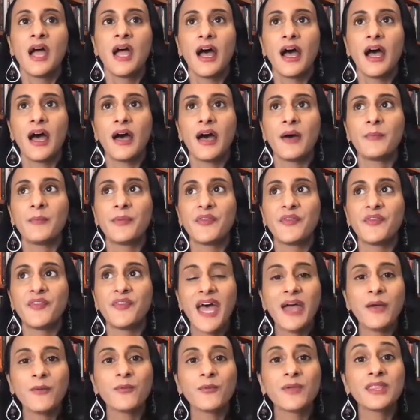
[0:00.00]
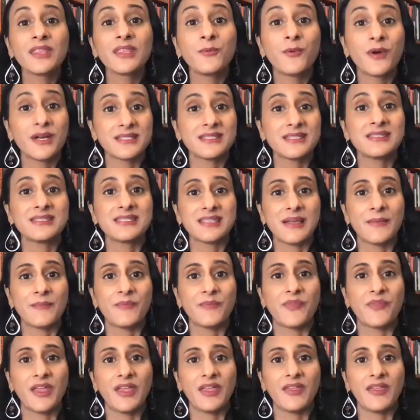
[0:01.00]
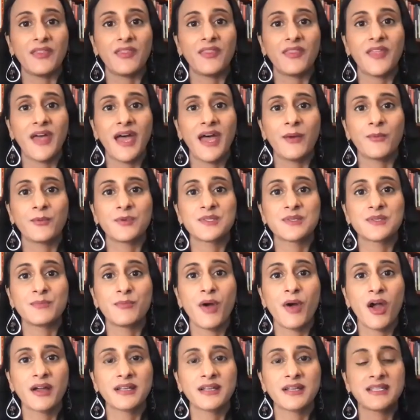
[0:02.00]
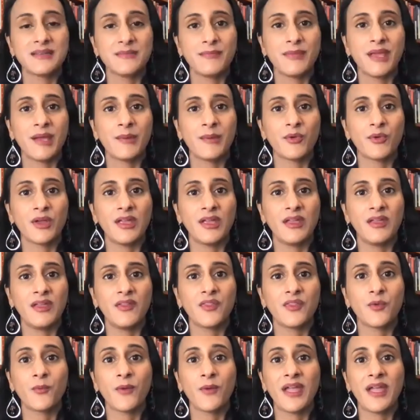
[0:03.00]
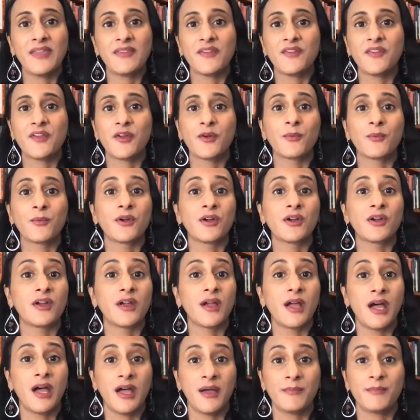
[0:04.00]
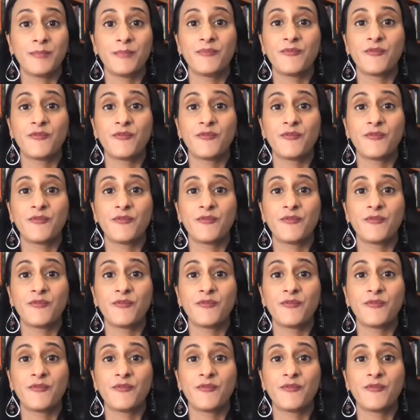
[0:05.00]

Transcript: Uh, but that really wasn't something that was marked in memory the way that there were, uh,